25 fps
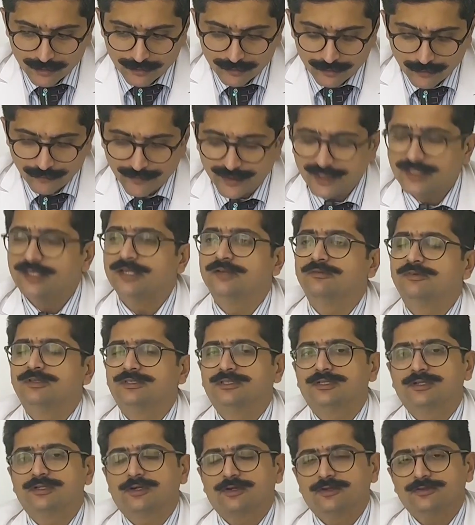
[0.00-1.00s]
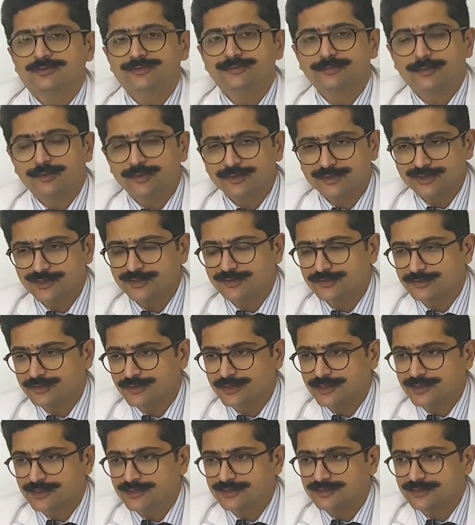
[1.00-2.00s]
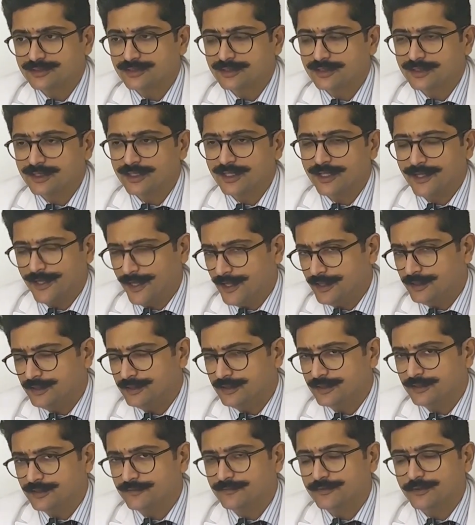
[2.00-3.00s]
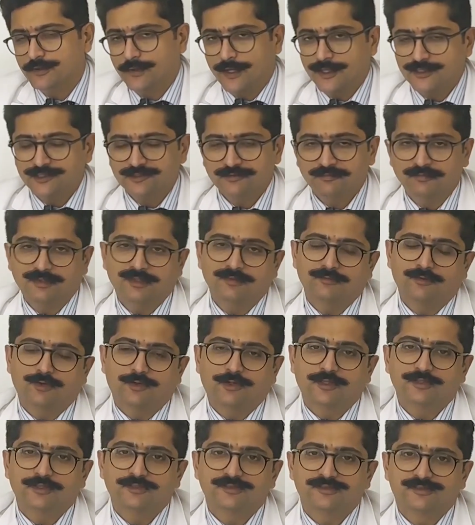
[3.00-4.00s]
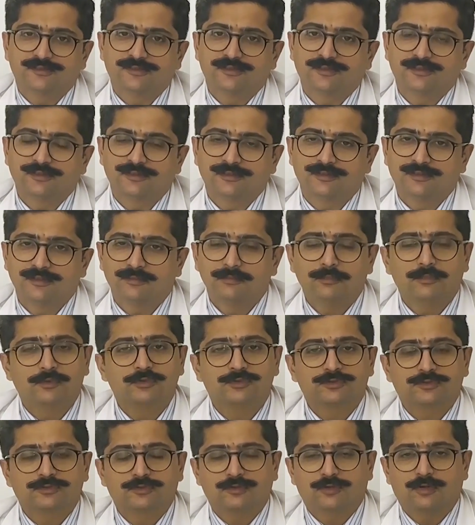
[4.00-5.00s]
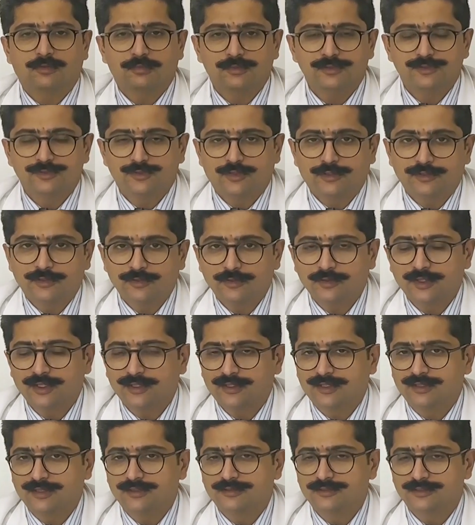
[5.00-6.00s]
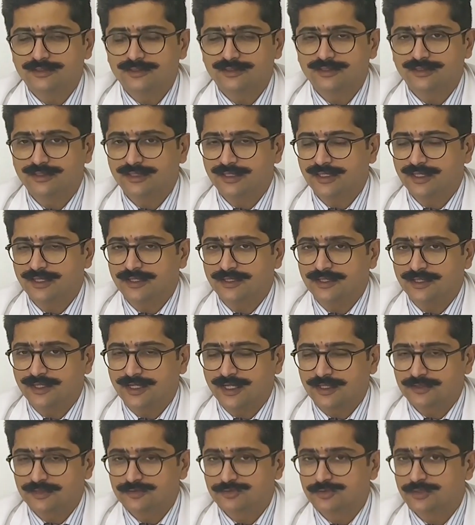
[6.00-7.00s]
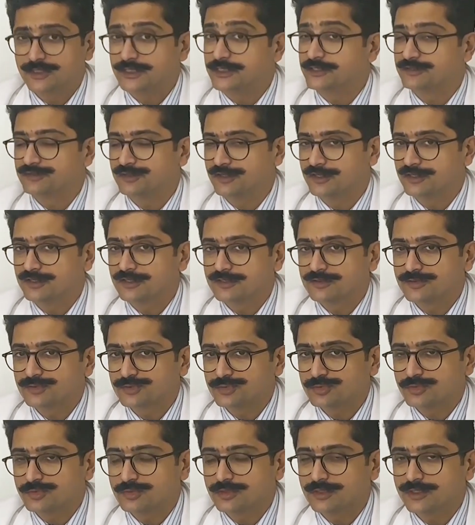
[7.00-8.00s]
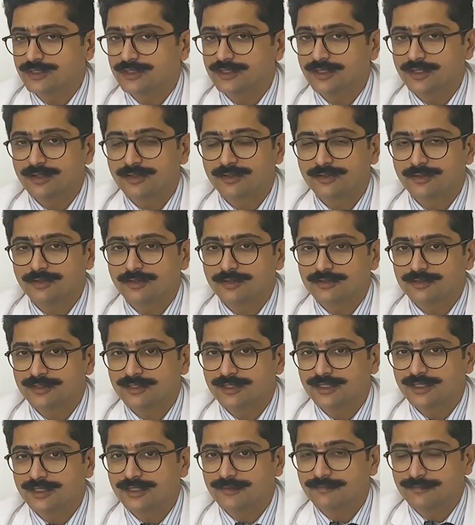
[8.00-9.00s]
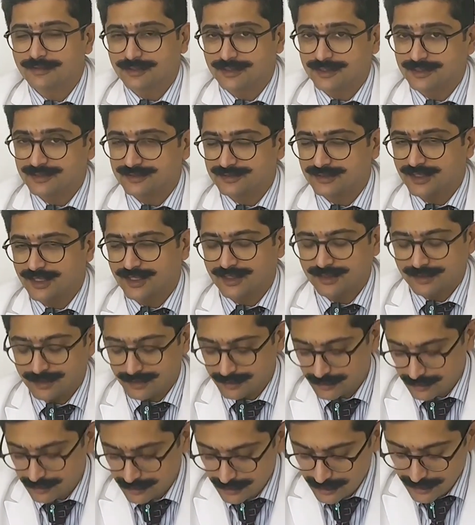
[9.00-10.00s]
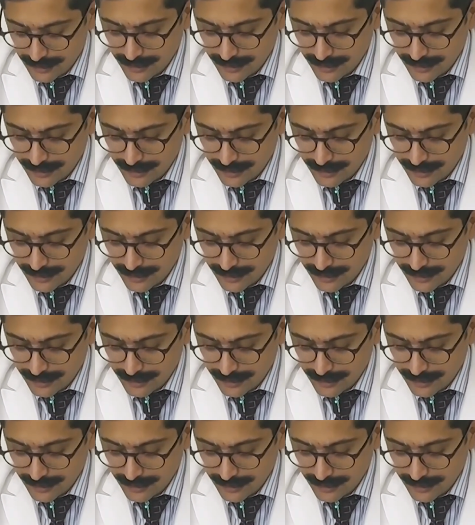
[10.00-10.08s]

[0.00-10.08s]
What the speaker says: So we deal with a lot of sports injuries, and if you ask me what is the most common joint to get injured, actually it's neither the shoulder nor the knee, but it's the ankle.